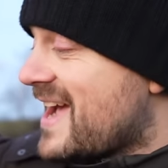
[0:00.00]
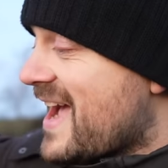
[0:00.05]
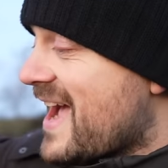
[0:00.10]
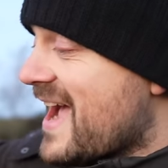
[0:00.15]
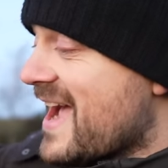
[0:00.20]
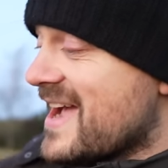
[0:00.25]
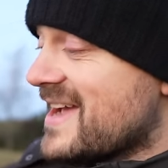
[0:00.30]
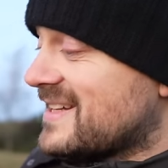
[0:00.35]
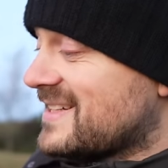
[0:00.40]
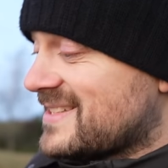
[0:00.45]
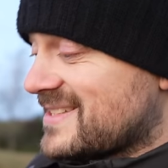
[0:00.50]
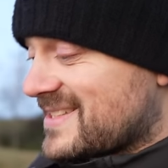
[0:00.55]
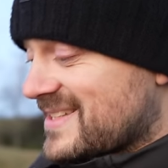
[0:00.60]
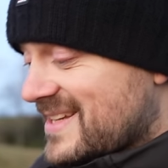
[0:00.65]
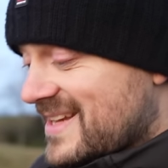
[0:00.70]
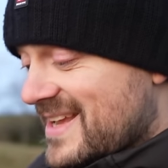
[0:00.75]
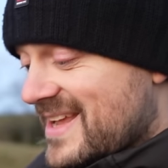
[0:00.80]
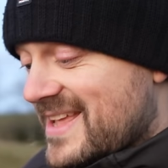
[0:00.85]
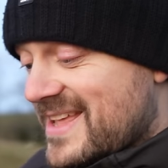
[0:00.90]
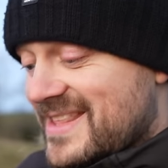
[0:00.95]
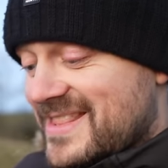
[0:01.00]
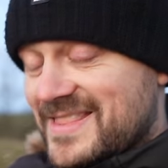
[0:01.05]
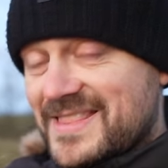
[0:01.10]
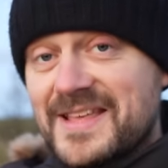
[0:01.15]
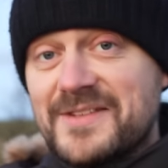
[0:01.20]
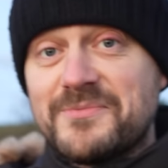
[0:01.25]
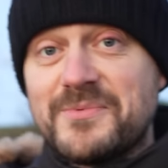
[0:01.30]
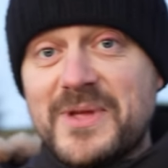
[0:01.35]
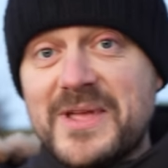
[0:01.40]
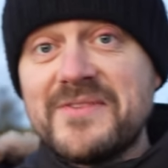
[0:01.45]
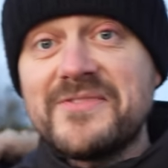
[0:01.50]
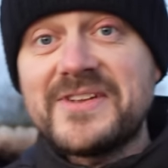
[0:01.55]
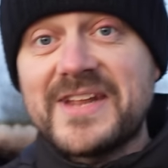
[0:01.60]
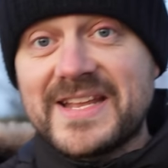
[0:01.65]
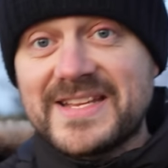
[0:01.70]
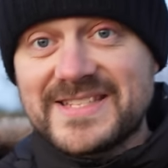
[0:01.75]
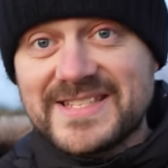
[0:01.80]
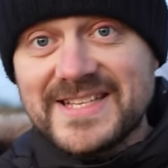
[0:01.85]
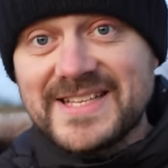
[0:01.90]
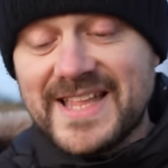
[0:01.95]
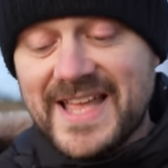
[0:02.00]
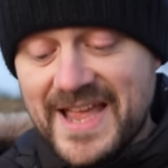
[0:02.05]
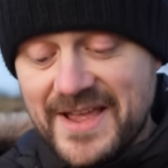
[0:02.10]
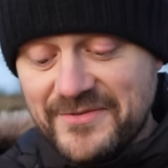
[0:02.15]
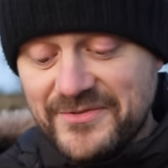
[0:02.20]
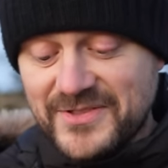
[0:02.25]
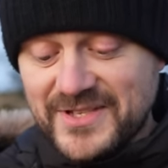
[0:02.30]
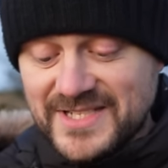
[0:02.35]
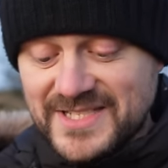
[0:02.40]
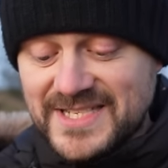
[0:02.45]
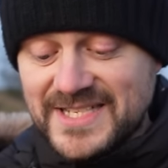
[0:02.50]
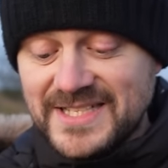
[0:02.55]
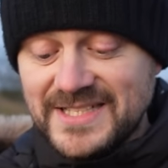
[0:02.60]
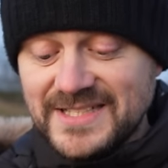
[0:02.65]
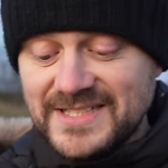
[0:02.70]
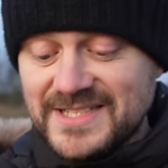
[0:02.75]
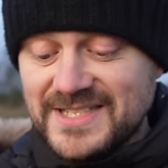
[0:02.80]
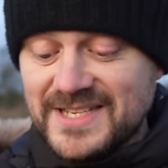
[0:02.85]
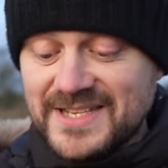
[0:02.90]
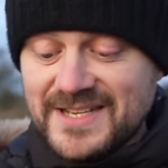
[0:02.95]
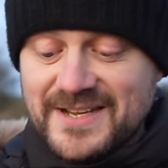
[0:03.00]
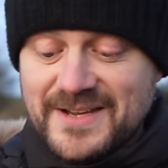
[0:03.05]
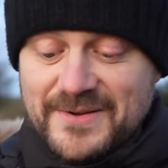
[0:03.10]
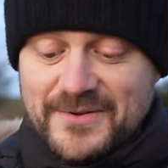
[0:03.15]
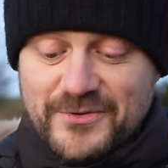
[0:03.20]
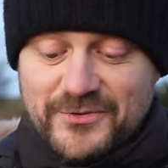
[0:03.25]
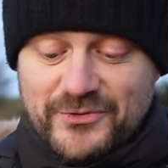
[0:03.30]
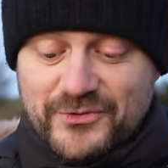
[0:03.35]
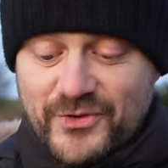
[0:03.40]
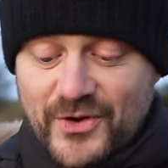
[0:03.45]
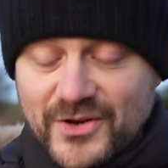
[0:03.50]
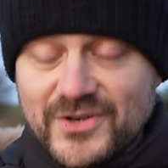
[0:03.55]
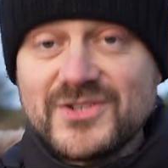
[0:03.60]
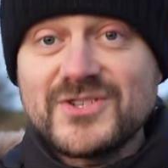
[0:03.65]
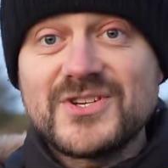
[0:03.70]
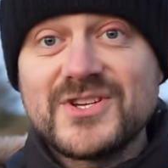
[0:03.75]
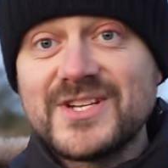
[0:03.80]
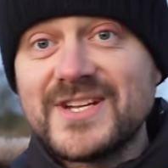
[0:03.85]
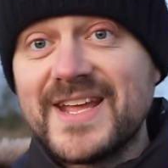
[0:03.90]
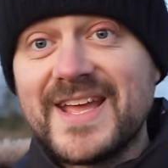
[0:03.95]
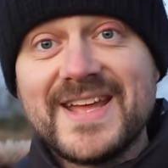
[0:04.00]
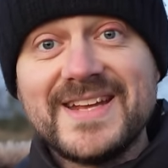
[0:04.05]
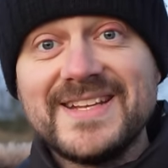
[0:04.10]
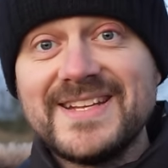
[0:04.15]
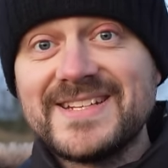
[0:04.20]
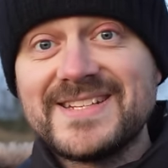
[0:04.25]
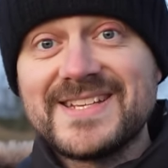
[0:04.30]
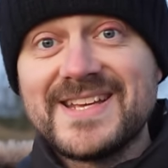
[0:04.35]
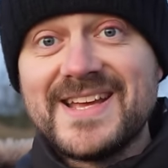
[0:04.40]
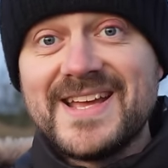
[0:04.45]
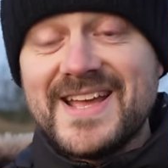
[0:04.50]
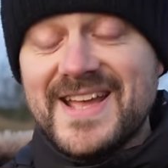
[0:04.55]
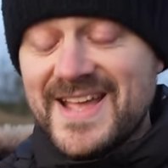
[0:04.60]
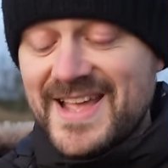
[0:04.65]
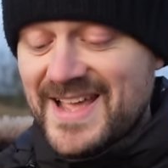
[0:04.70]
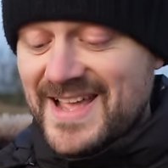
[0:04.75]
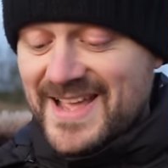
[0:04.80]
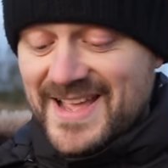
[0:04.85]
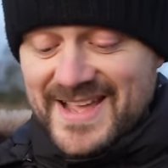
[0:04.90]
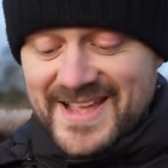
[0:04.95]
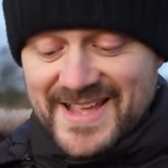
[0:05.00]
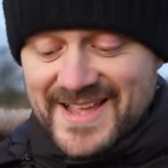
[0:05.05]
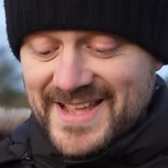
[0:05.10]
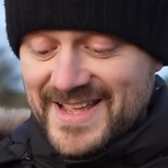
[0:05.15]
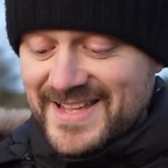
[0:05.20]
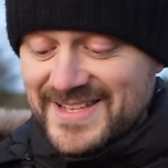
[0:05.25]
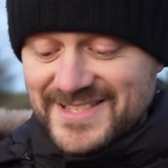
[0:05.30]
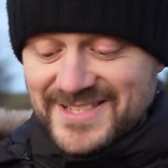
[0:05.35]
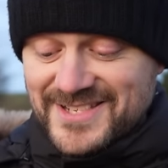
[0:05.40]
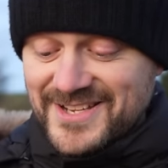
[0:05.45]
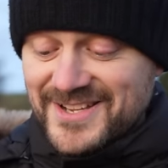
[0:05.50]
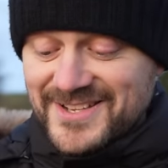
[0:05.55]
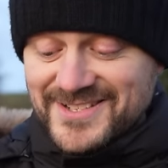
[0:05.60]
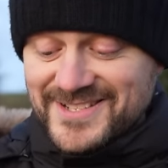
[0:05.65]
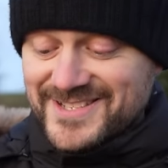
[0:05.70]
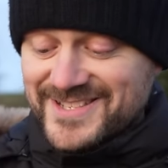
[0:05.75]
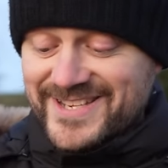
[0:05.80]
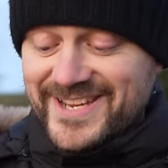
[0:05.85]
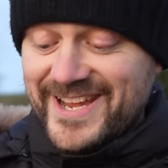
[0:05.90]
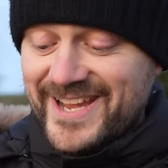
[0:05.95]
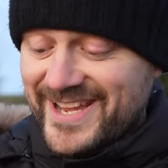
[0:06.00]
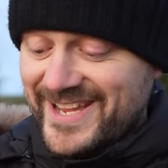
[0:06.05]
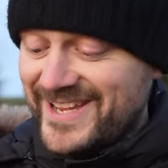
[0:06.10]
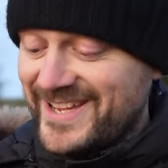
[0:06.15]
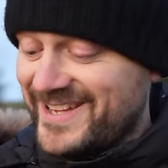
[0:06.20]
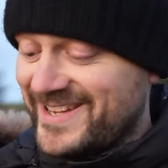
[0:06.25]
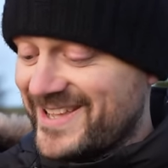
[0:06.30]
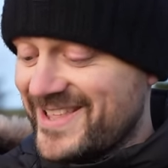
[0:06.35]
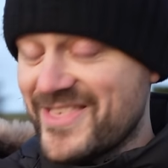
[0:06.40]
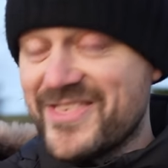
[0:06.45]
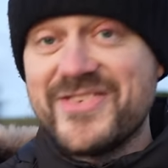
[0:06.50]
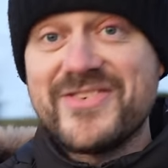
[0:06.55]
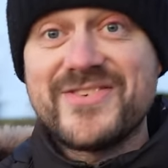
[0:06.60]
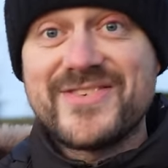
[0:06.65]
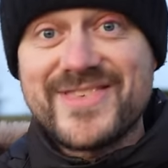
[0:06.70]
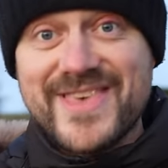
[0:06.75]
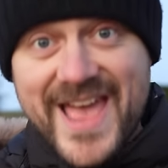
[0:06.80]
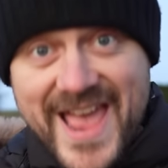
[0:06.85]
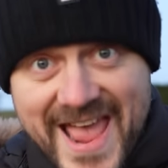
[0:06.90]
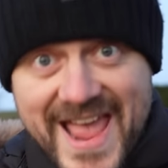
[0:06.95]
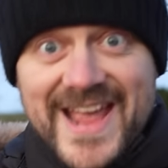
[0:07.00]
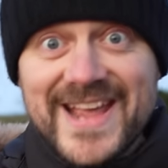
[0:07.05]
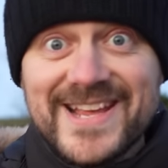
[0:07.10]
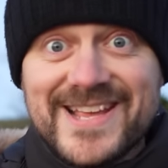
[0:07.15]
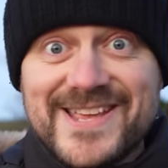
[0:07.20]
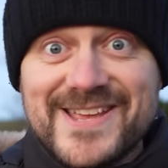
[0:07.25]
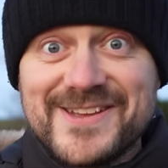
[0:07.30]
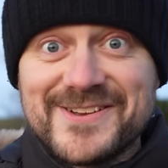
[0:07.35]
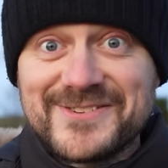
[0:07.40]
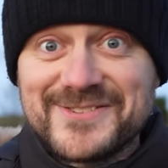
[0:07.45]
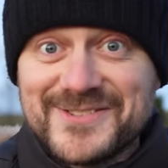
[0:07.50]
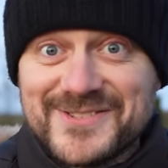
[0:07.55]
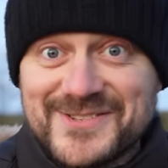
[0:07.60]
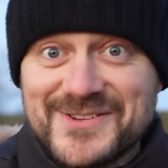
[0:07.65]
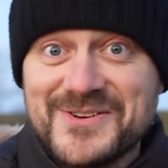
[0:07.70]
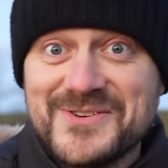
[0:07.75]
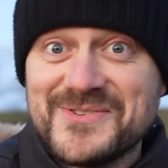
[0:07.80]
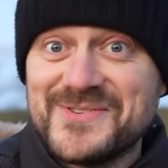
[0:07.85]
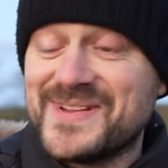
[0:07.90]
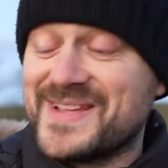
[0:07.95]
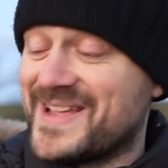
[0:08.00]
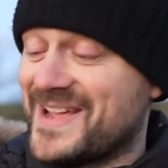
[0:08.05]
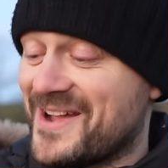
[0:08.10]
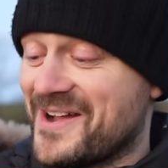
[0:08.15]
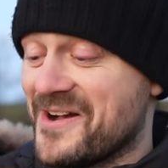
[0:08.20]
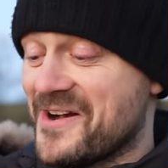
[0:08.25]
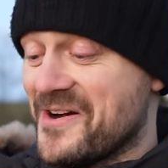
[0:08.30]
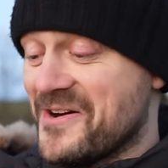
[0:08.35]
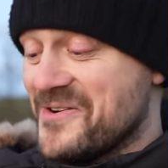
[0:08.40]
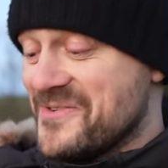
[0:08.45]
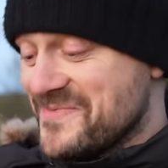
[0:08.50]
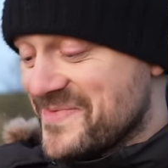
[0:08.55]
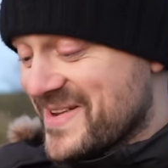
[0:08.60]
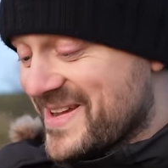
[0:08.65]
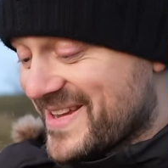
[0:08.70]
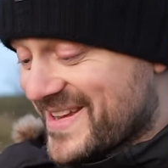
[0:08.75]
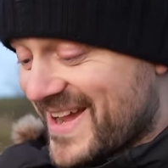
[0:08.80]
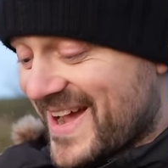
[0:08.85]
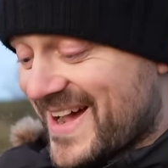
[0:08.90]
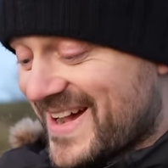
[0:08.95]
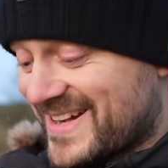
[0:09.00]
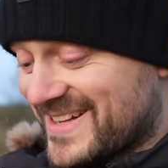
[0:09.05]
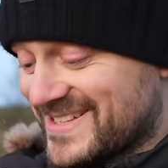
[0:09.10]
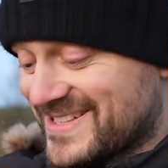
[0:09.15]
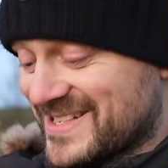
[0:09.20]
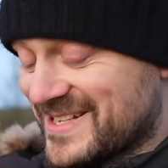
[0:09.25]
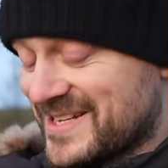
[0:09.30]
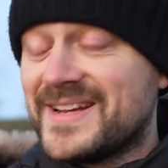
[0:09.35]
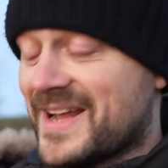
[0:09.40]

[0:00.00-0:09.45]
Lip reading: And that we even still have the tilt function in it, it's just, thank you, Sony. Oh my God.